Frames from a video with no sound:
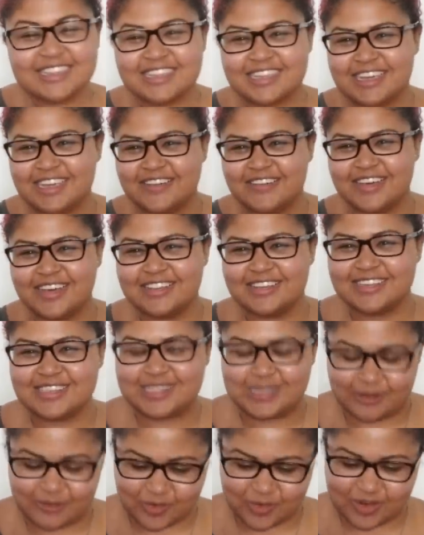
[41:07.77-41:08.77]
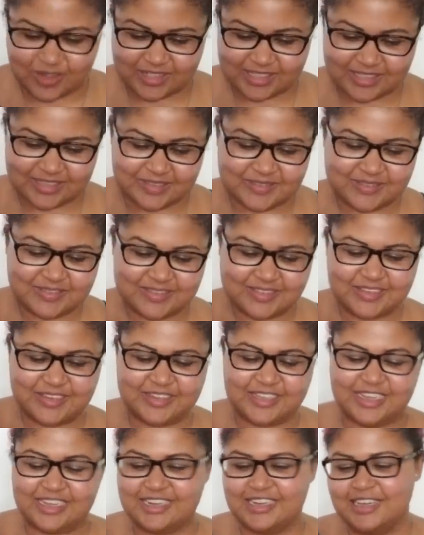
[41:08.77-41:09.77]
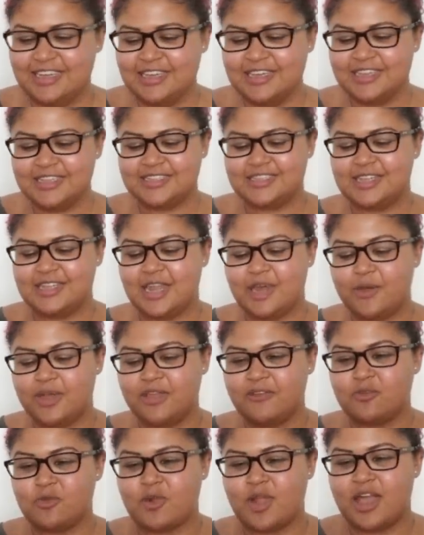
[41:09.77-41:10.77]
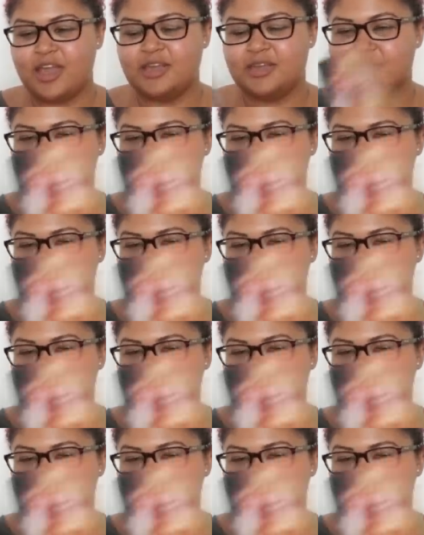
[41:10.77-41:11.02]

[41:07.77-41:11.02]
Leo had this overall too. Hold on. So now we have Rhino